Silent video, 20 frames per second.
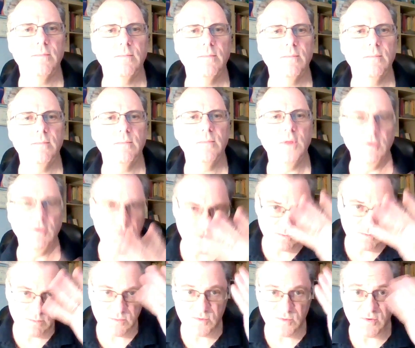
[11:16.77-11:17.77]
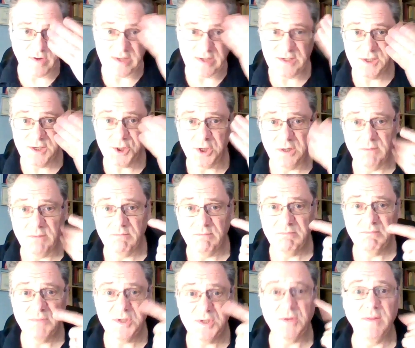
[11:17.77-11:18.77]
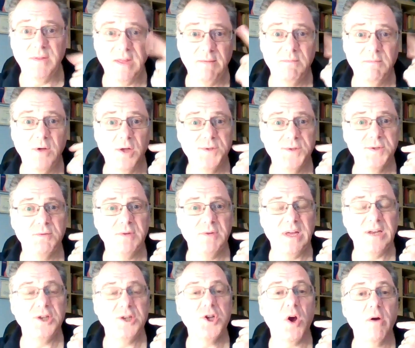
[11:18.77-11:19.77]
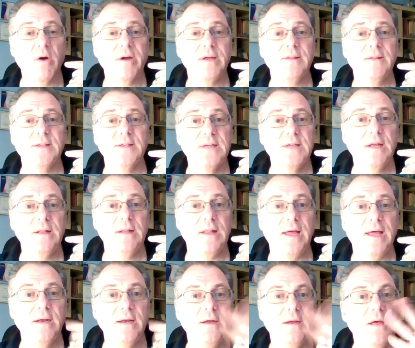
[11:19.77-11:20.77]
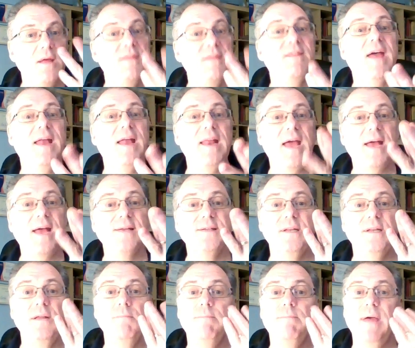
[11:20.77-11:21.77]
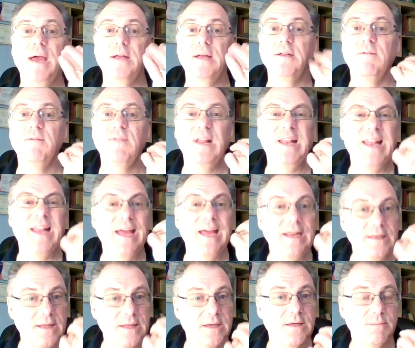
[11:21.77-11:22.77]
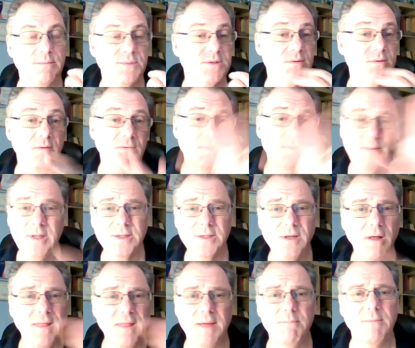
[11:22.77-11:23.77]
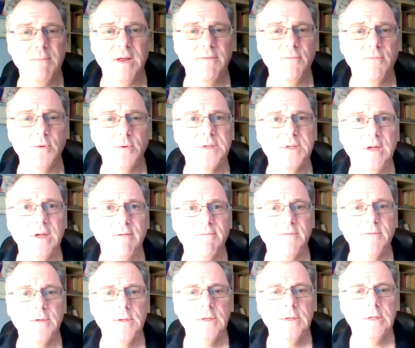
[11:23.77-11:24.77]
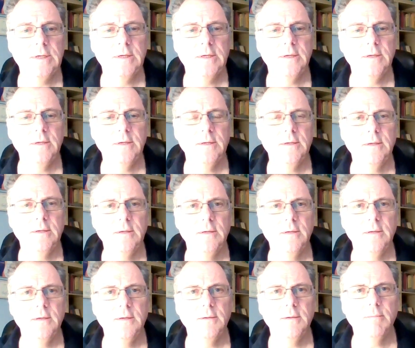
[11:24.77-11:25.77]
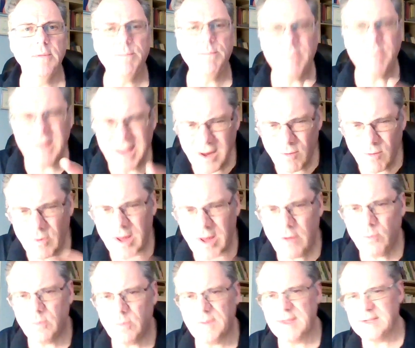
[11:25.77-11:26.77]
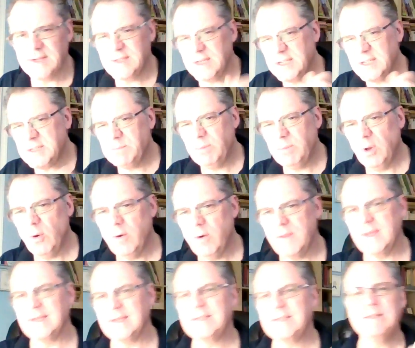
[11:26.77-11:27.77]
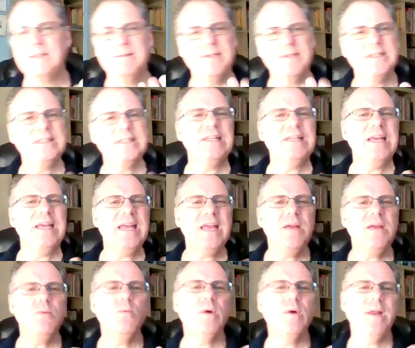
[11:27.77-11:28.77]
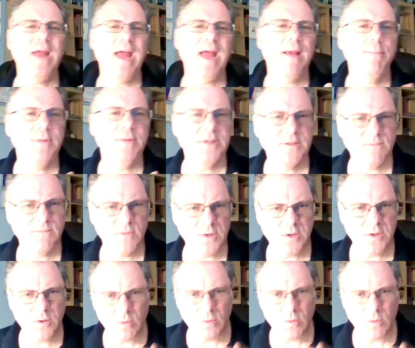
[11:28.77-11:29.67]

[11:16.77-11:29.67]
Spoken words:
They're transition, so they also get dark in the sunlight. That has an impact of the light that comes through. I mean, it's all that metaphor stuff. But play around with this, explore this, see what happens for you.